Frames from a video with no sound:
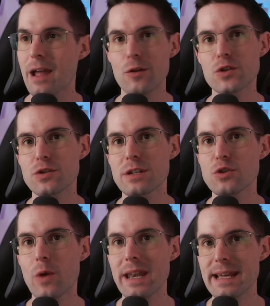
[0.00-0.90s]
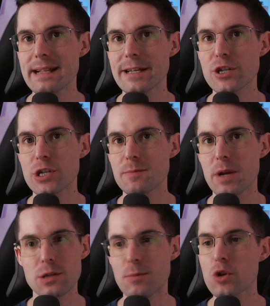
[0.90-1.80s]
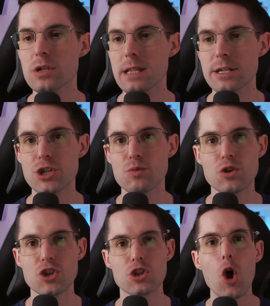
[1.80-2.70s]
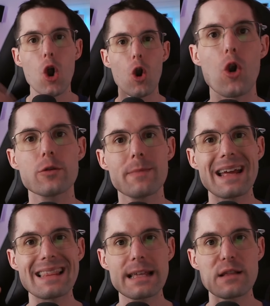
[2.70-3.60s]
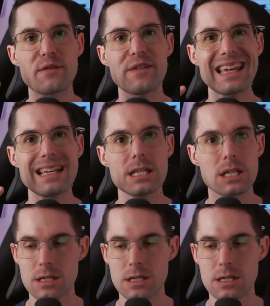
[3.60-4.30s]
I also didn't do any glitches because most glitches would just hurt my little thingies.